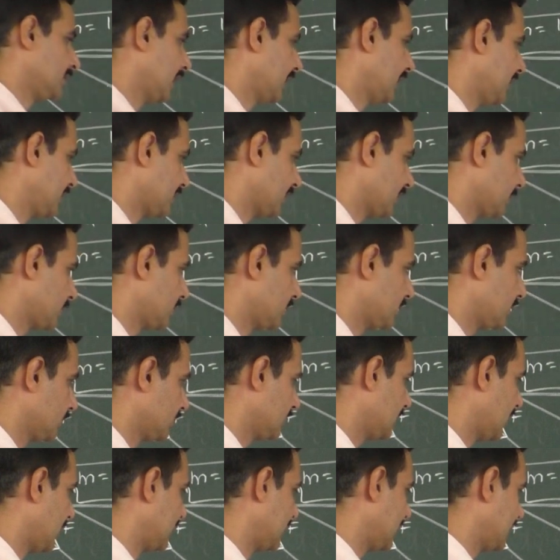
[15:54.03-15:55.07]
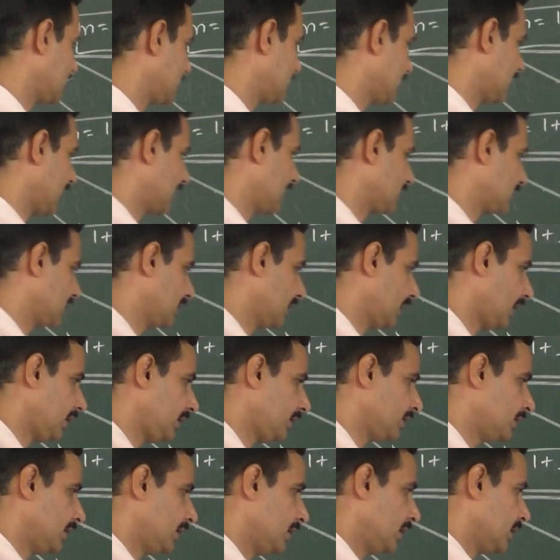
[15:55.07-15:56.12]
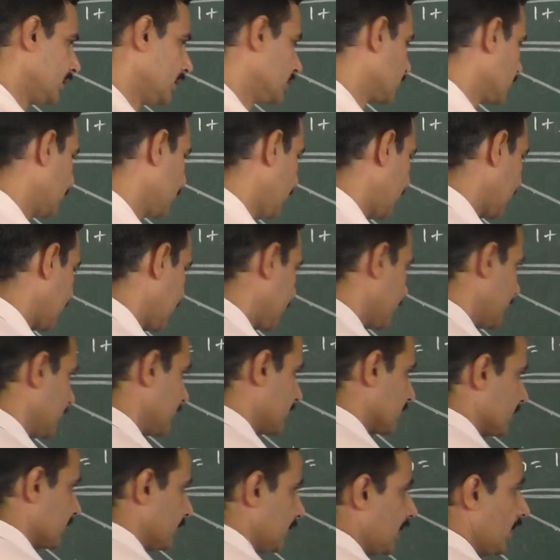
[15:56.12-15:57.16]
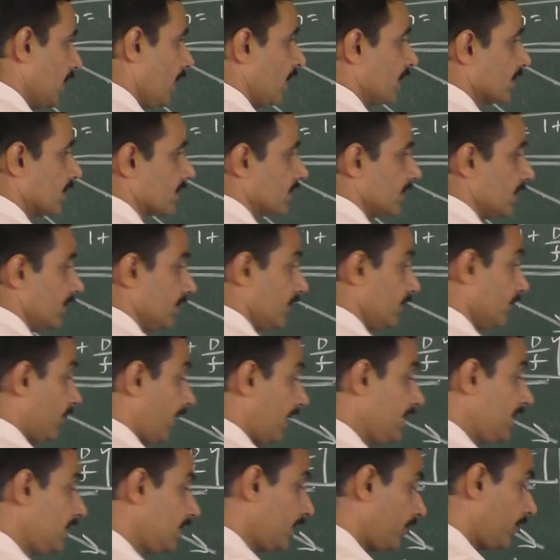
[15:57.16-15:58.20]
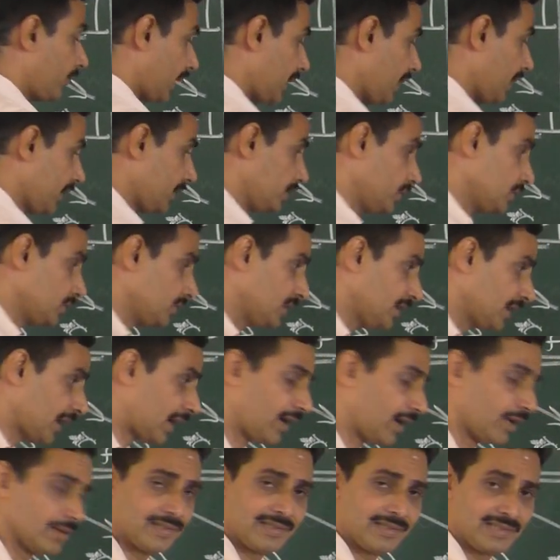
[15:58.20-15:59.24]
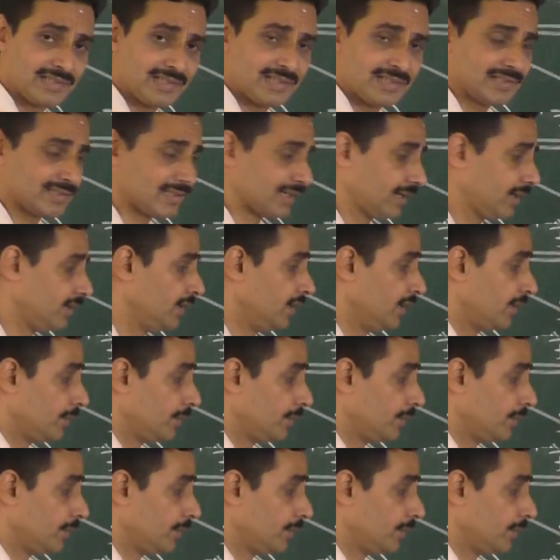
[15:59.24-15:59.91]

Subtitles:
Shall I substitute that H dash here? So what happens? Because why are you doing all these things, sir?